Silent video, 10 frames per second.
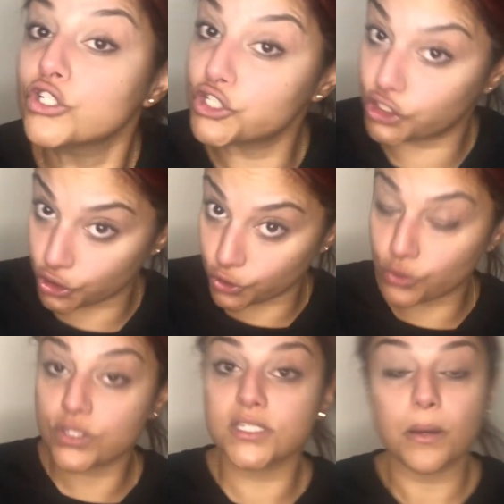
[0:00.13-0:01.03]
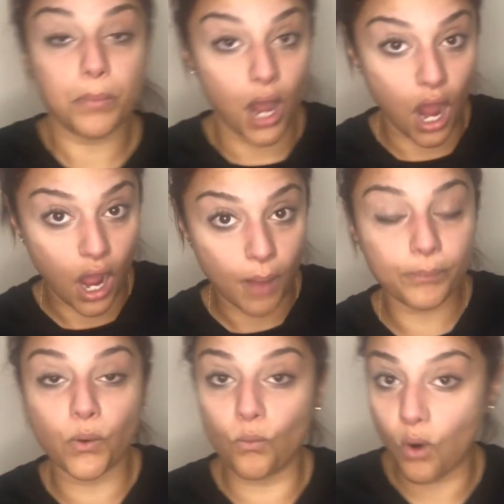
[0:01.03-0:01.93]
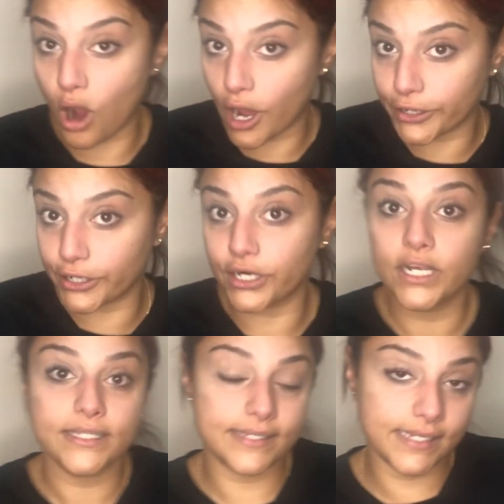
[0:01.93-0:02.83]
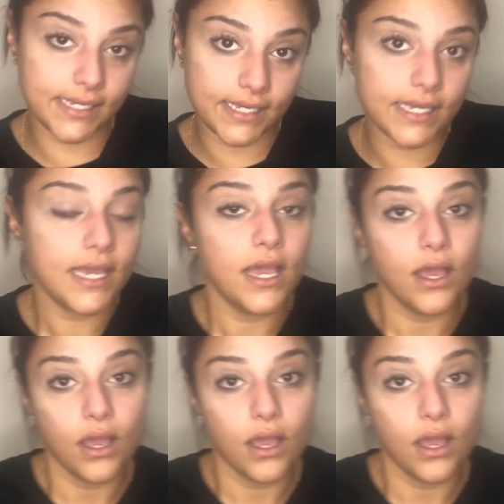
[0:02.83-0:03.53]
juice, pop, water, tea,